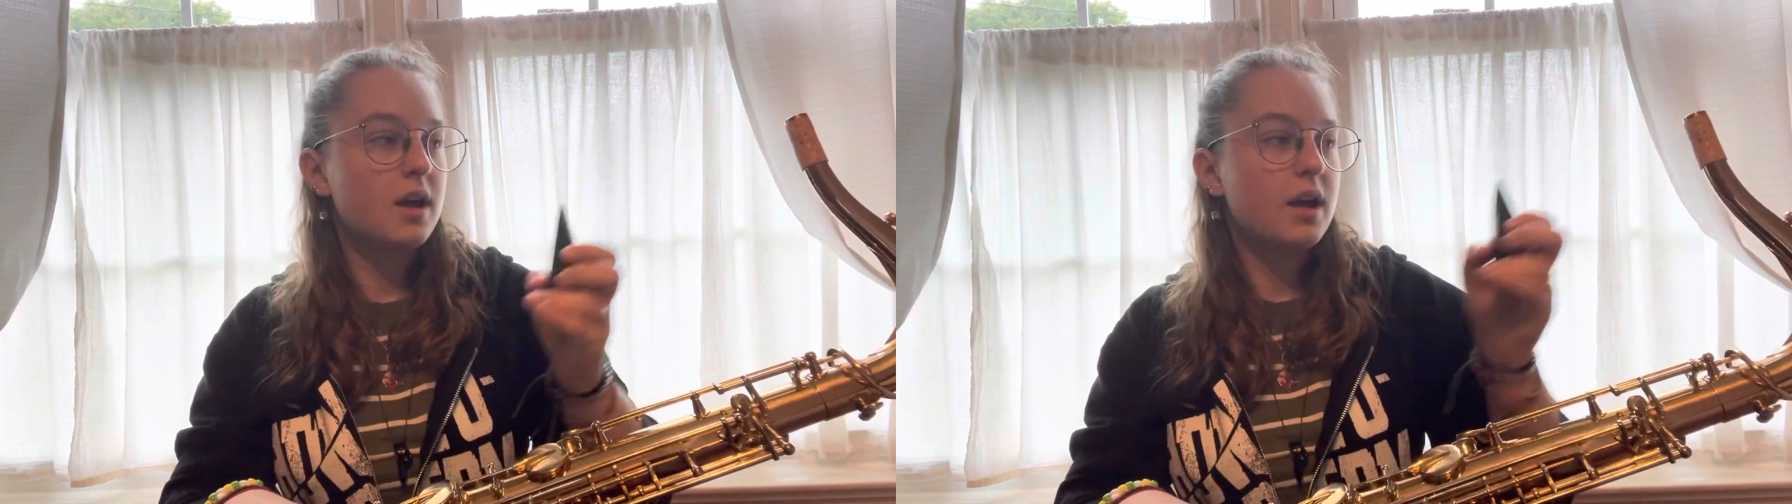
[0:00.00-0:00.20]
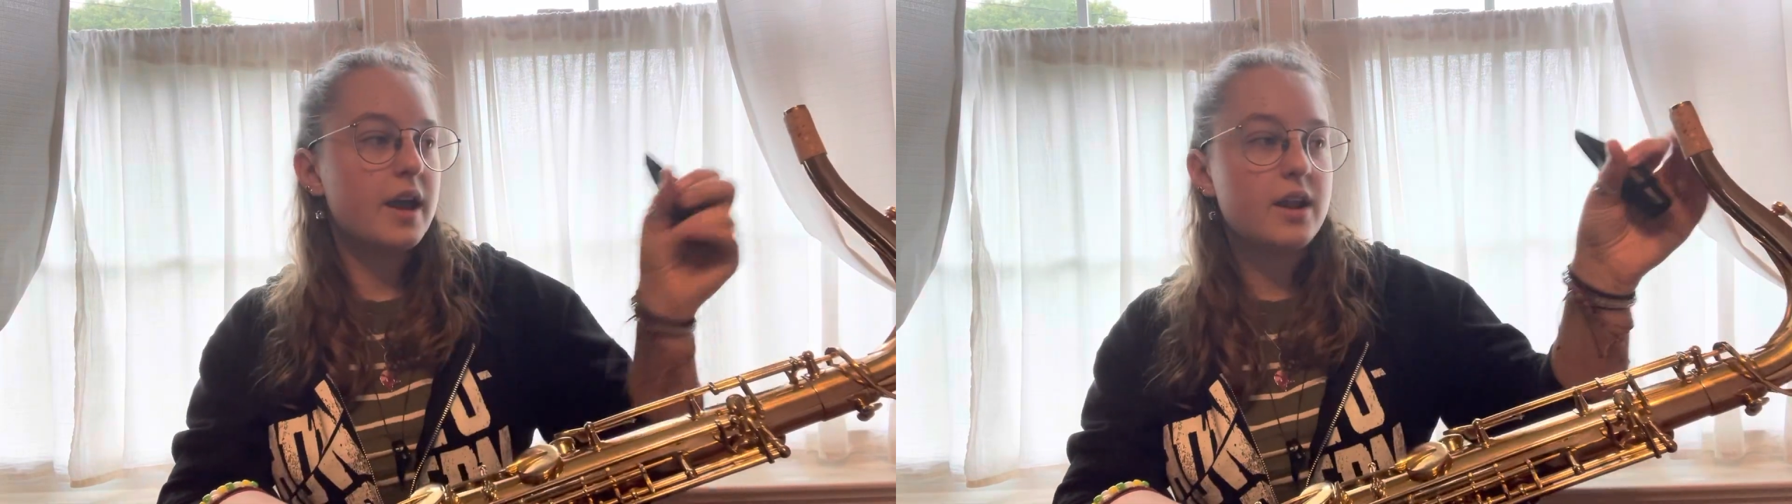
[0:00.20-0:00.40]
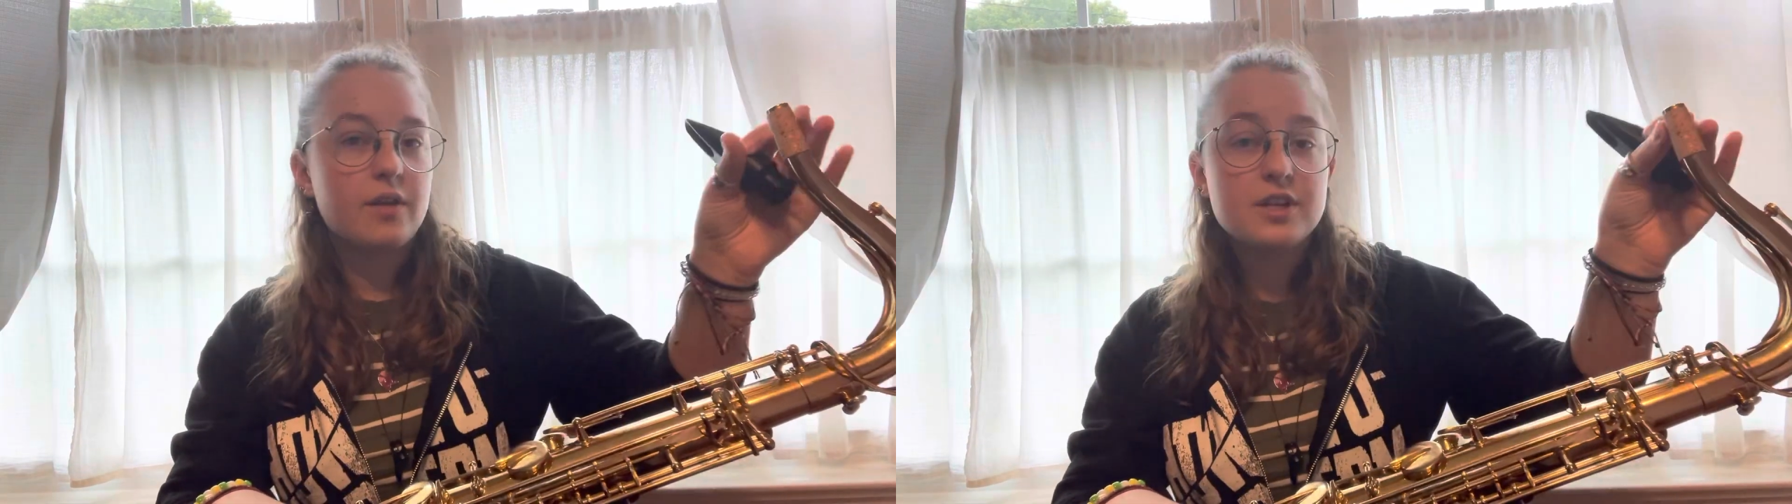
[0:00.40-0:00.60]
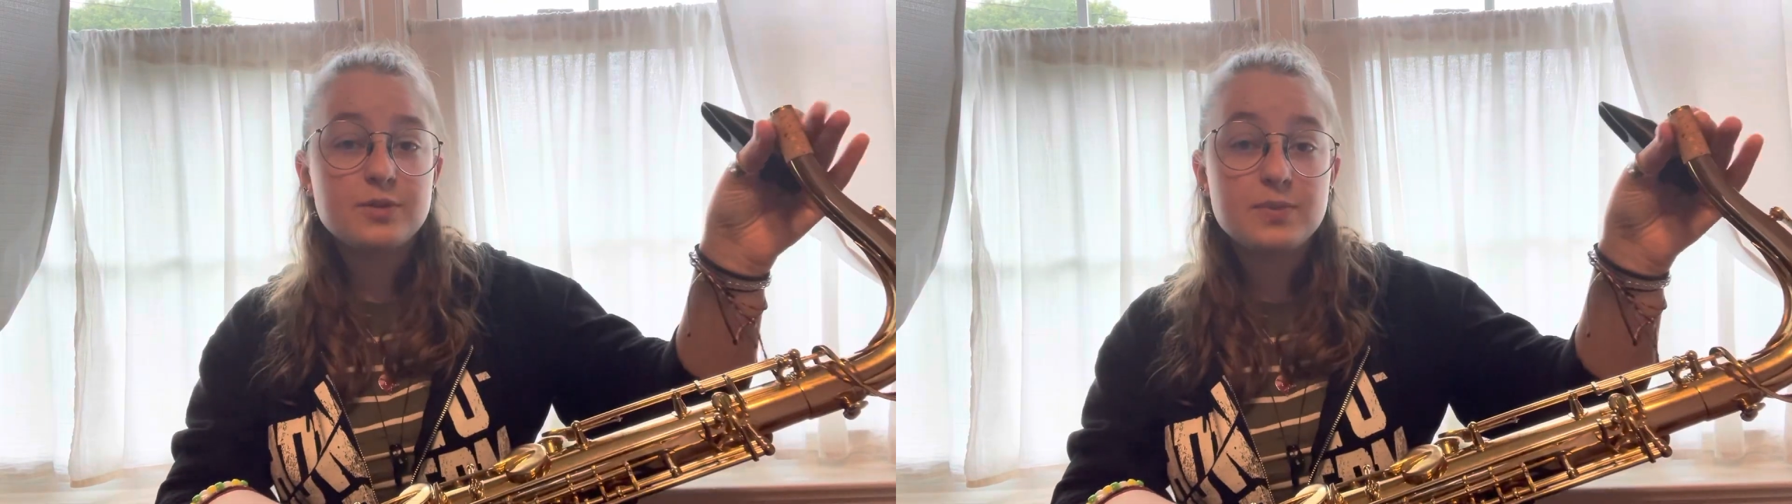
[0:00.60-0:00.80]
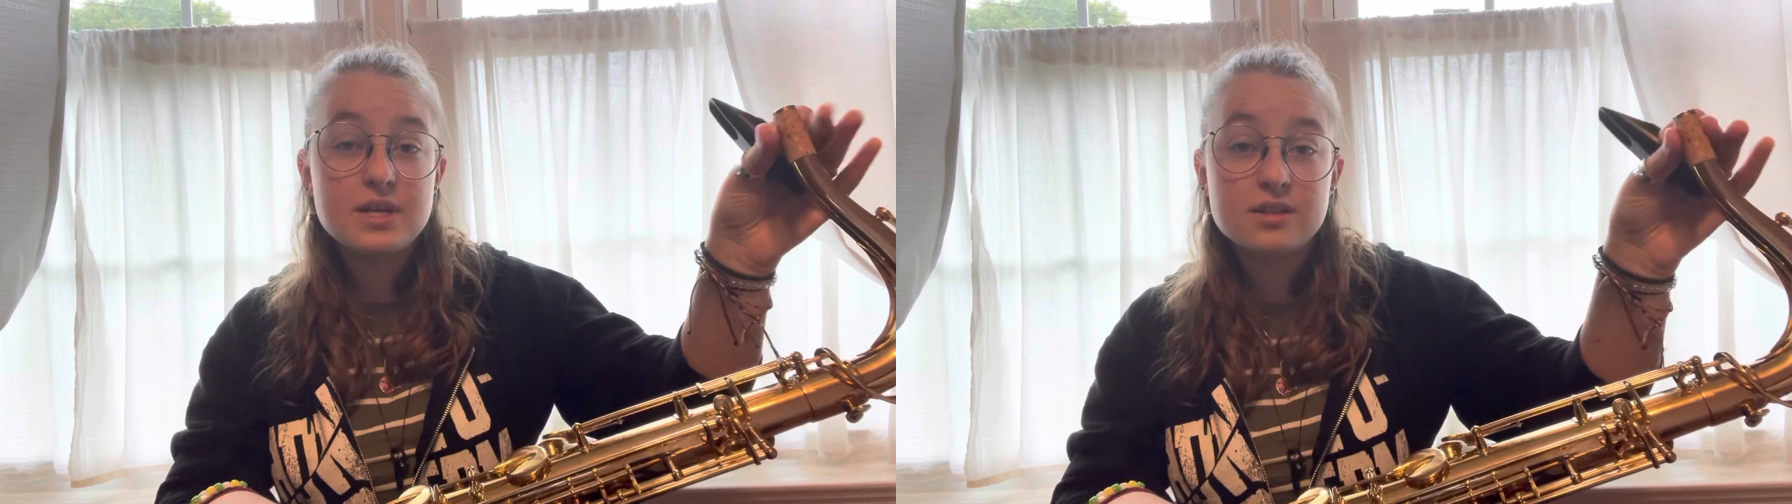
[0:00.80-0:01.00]
And now this
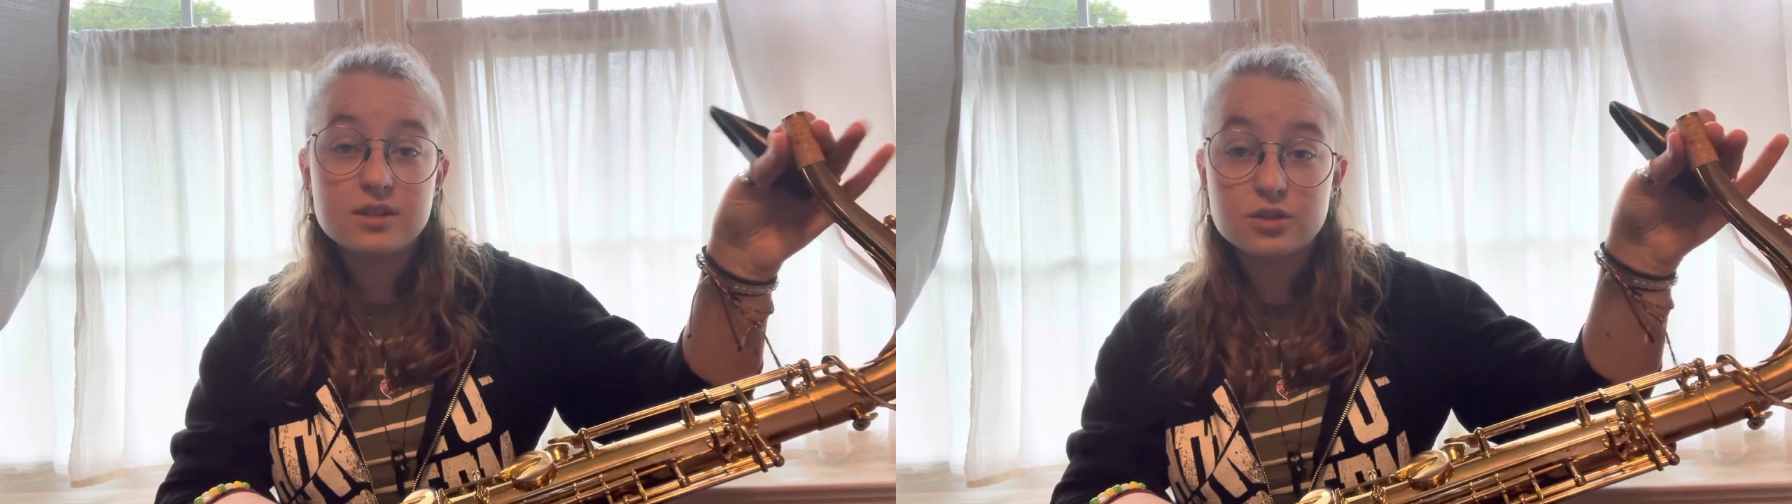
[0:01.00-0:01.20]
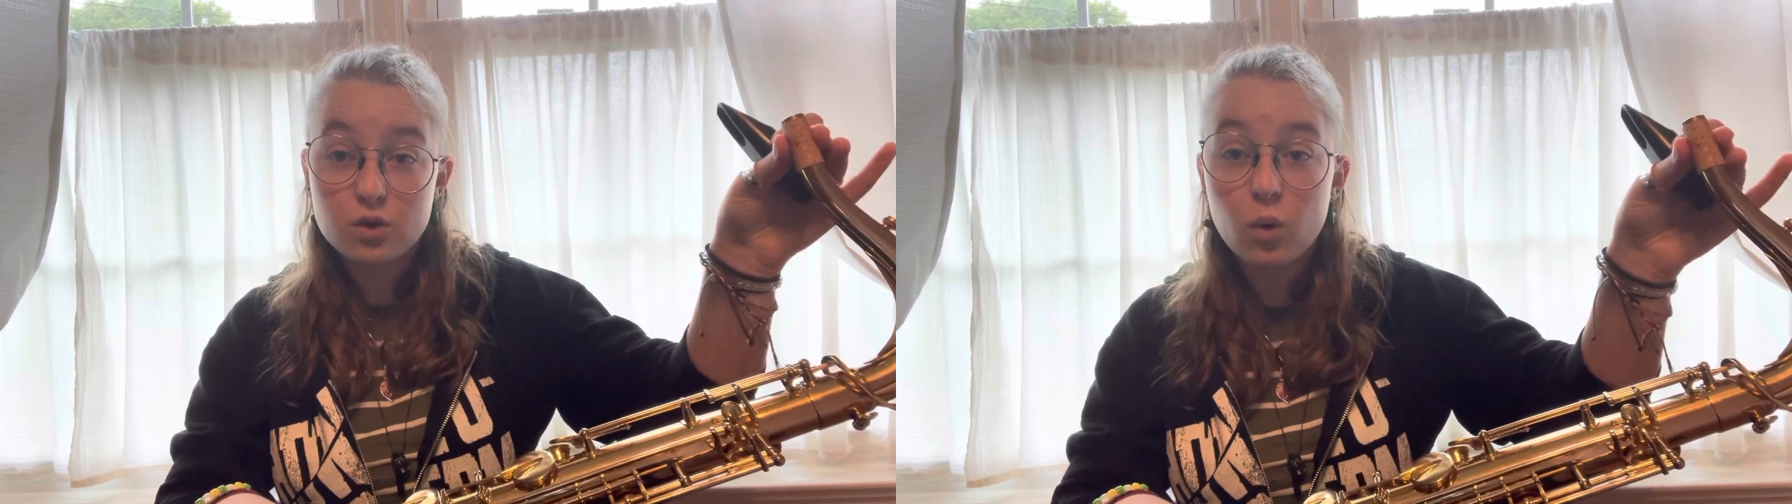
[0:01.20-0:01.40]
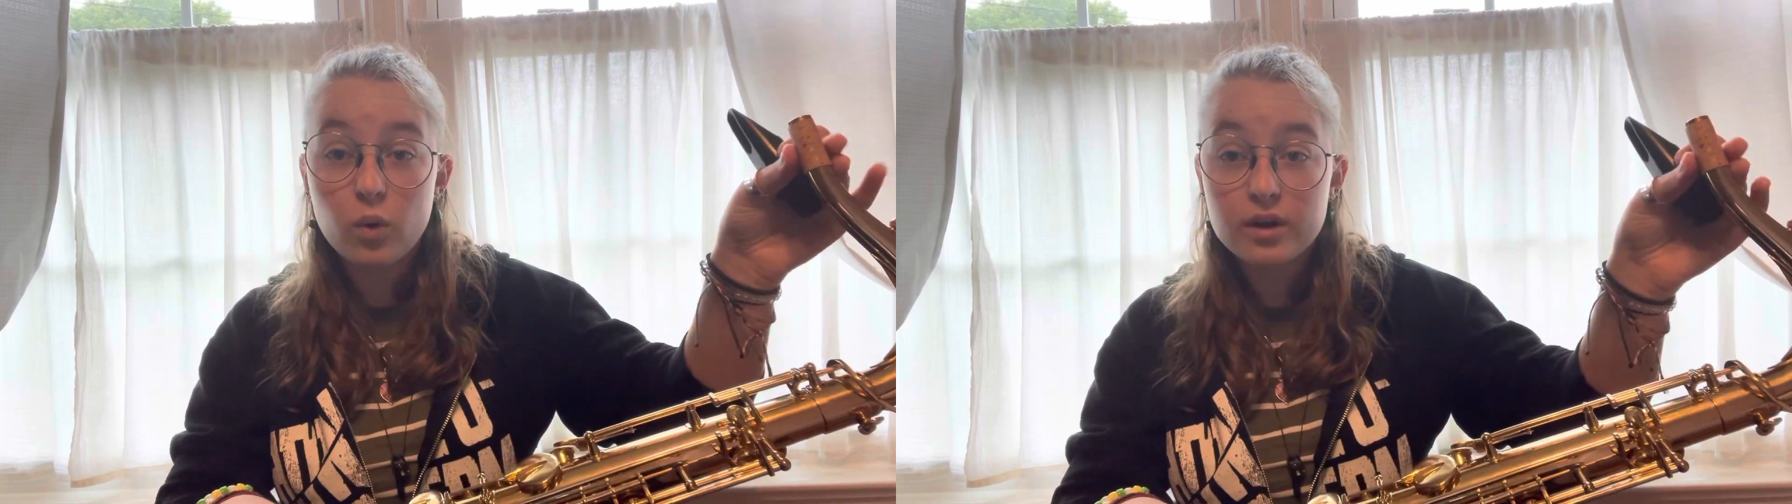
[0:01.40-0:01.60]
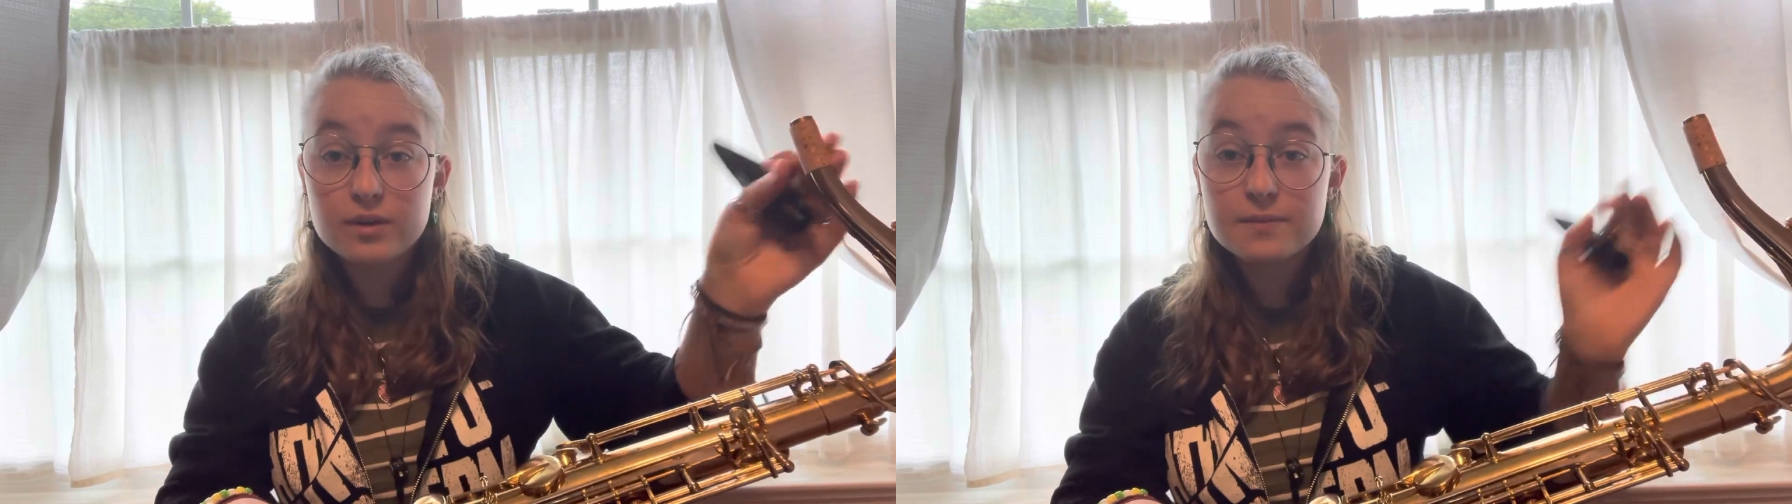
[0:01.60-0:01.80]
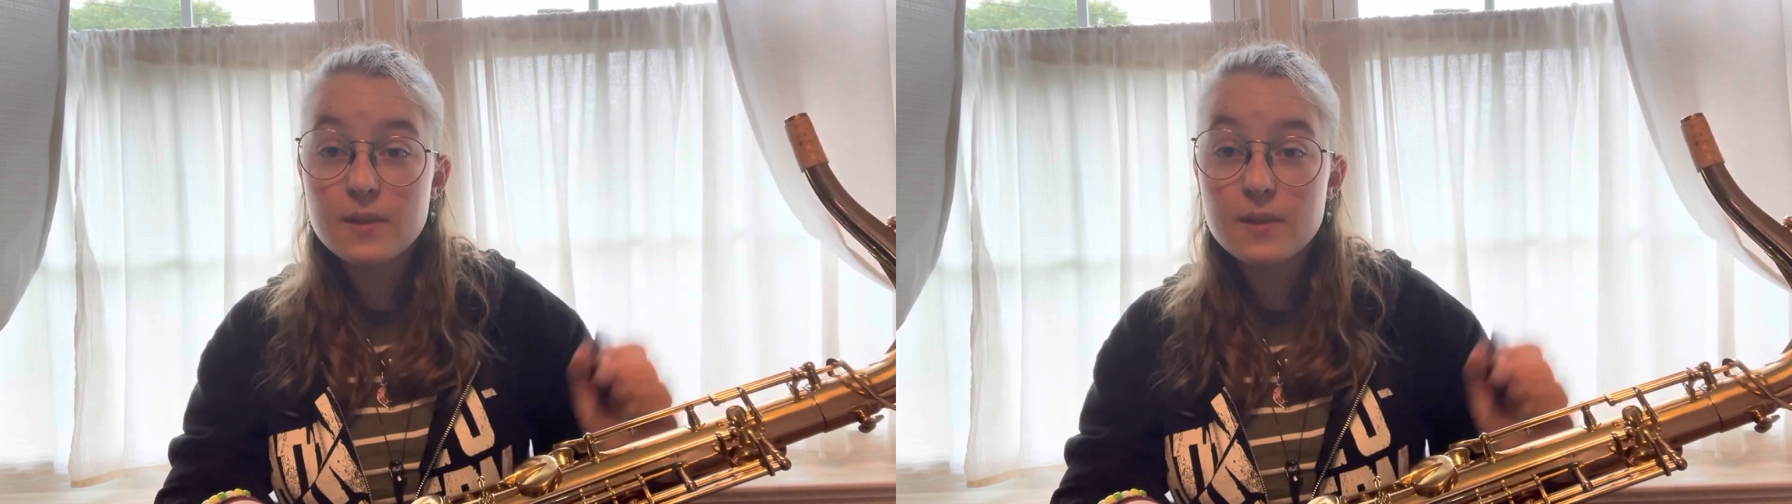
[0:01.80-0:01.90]
piece is cork.